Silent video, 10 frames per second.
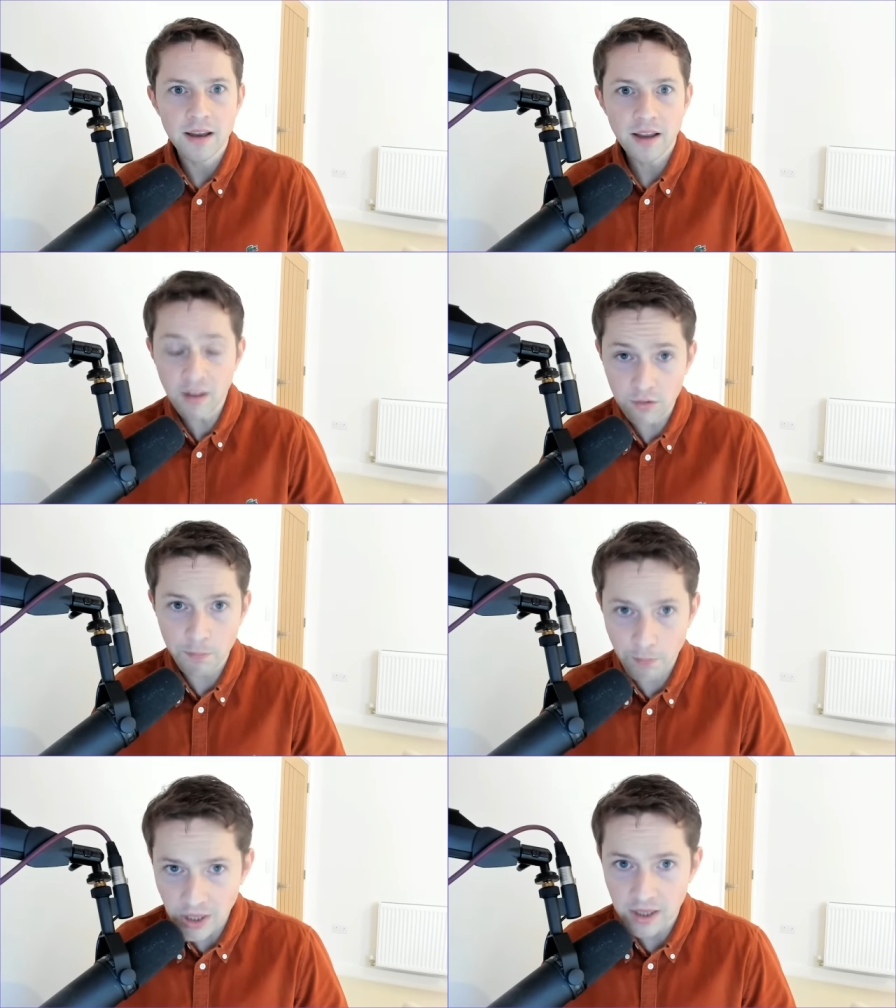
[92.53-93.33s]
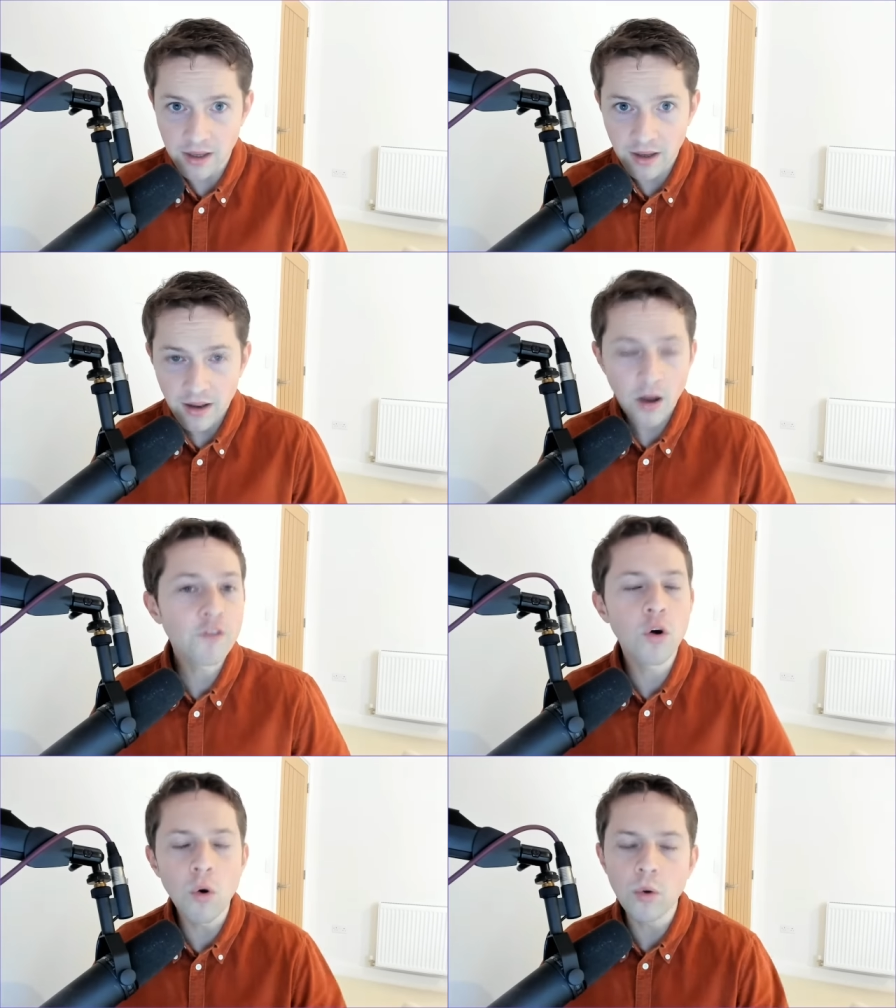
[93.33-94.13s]
It's big. Of
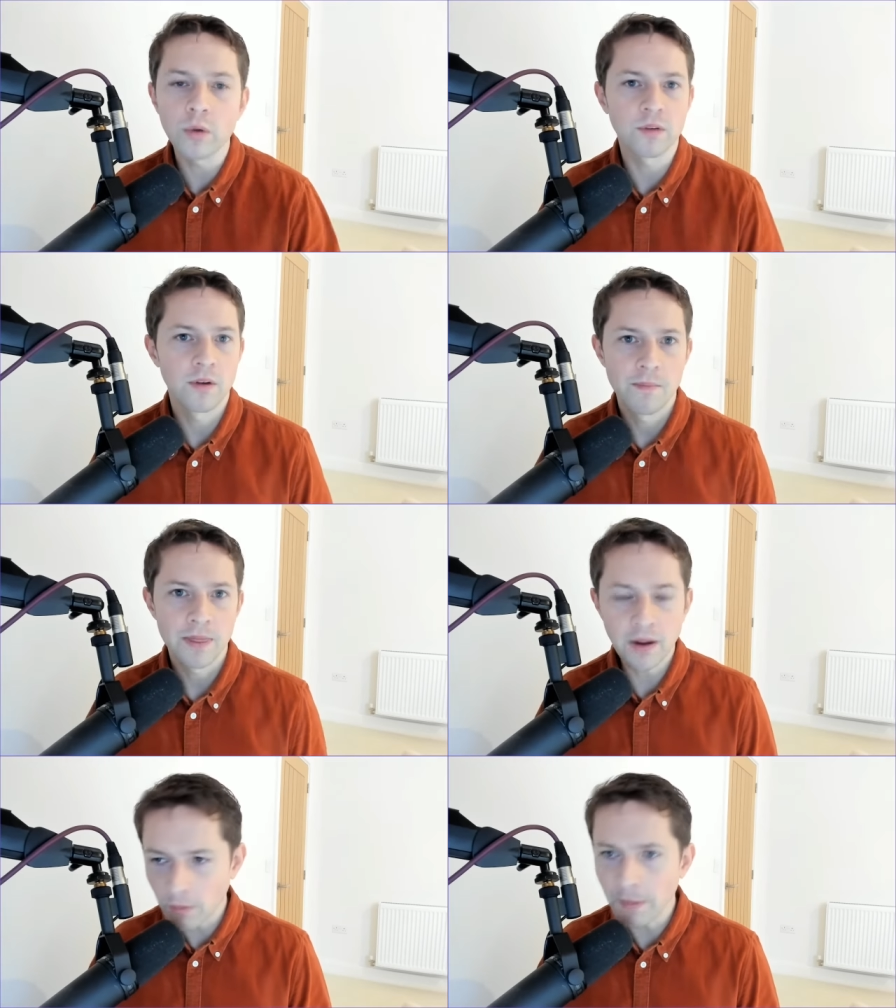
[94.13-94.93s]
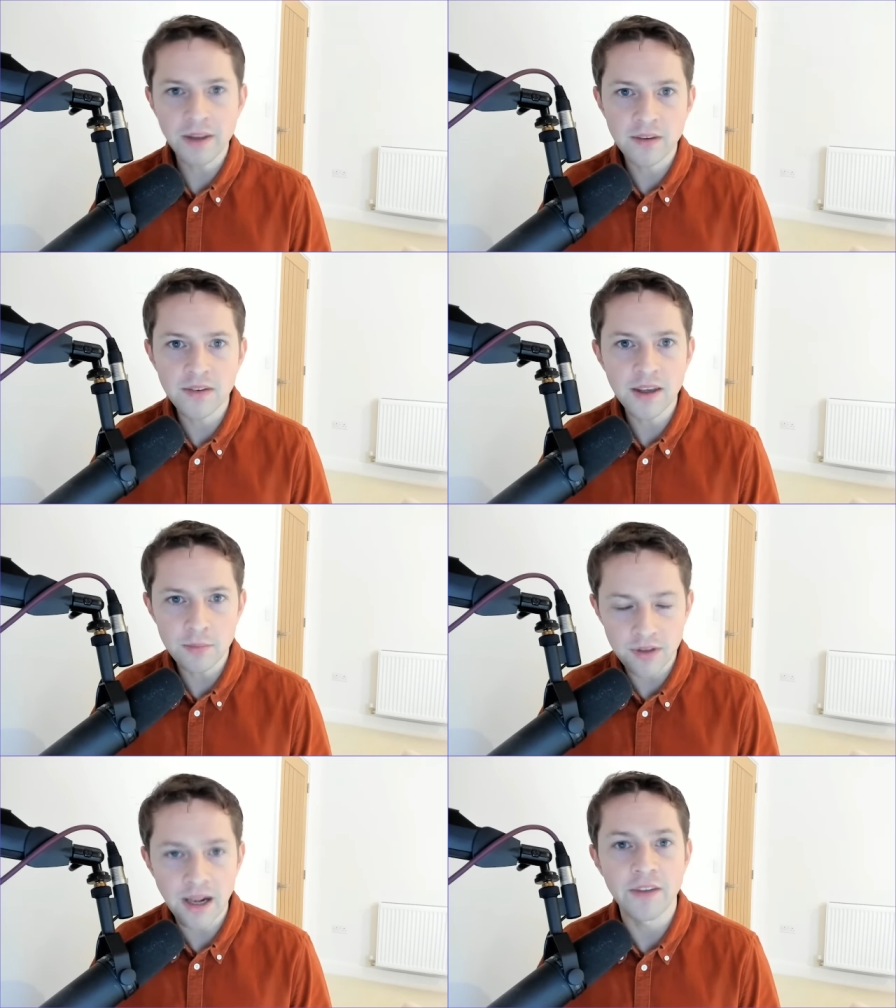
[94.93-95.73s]
course, there are better
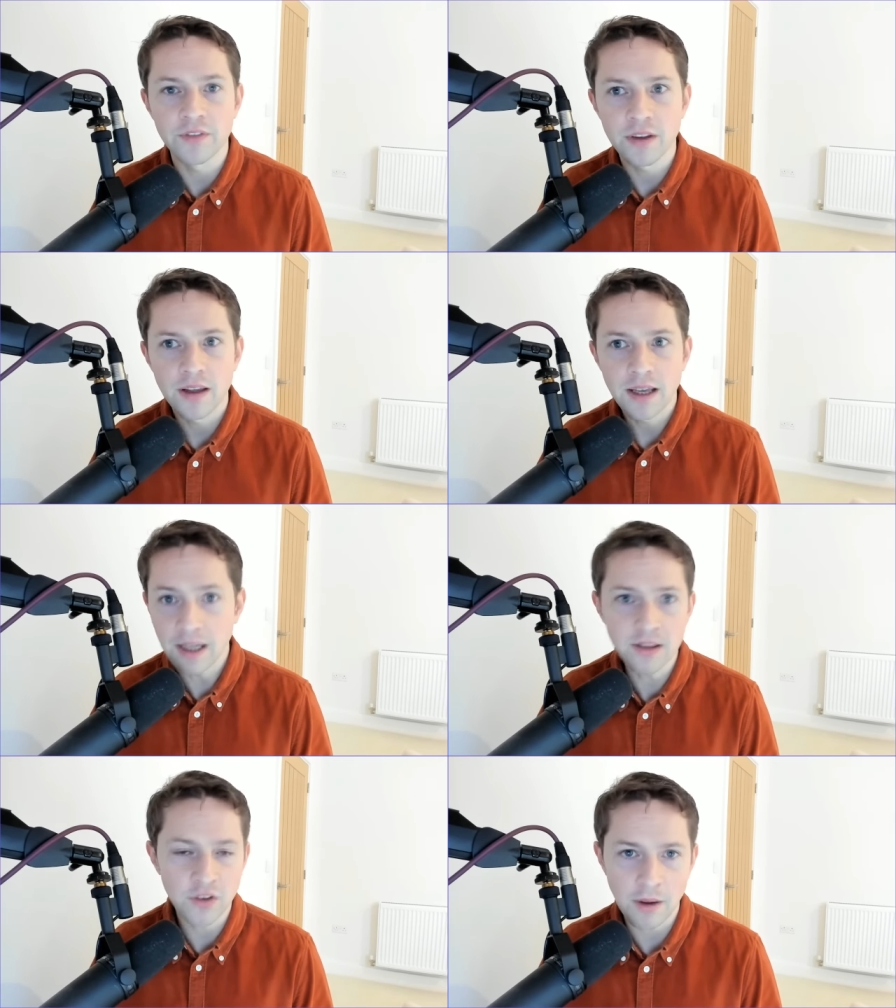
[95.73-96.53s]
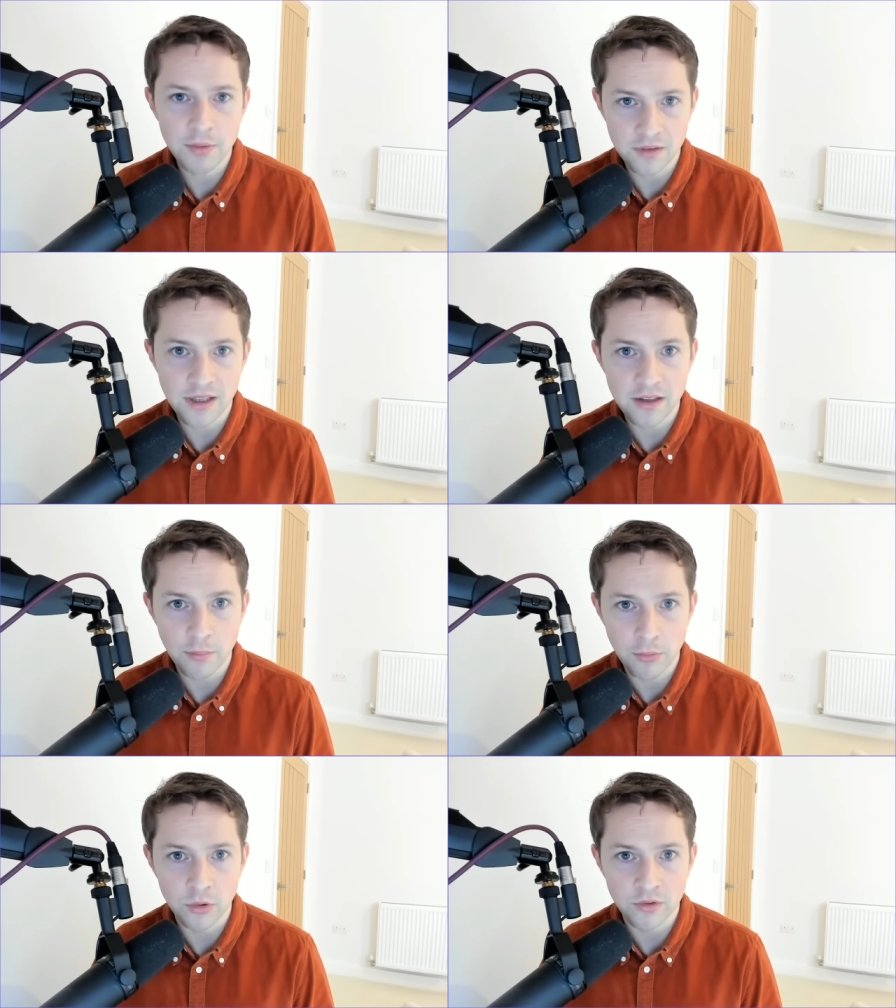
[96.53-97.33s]
teams left in the Champions League than
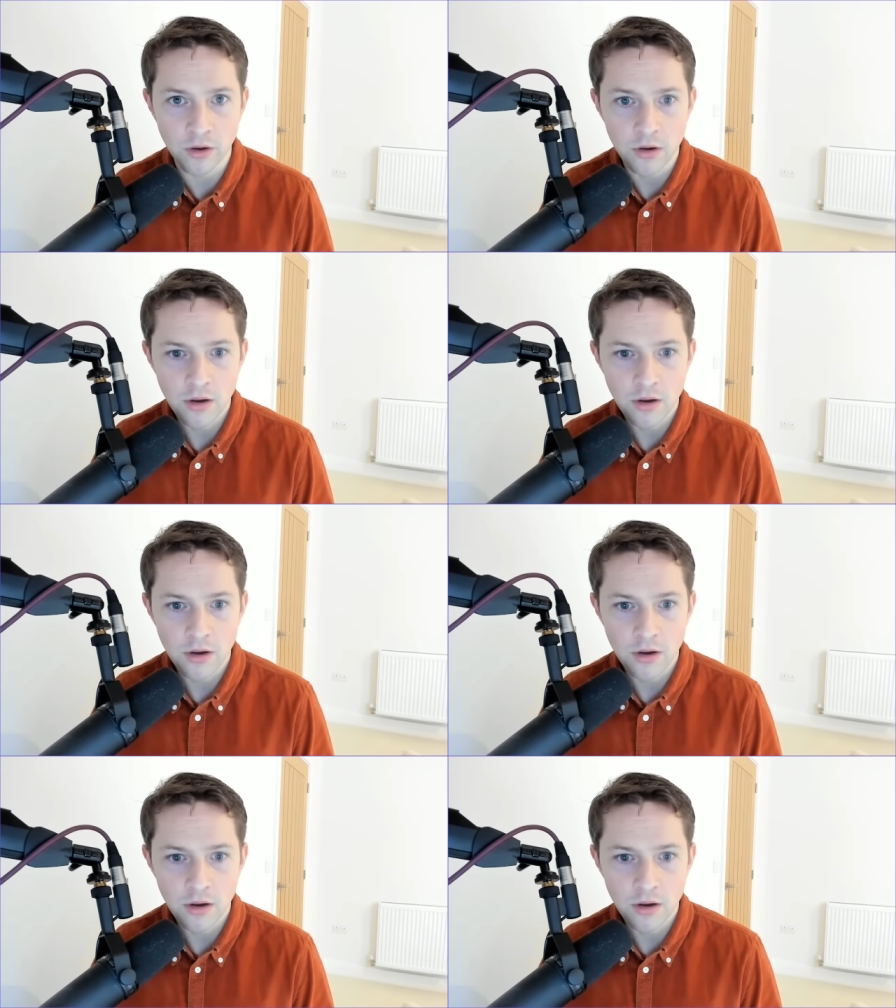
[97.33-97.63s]
Porto,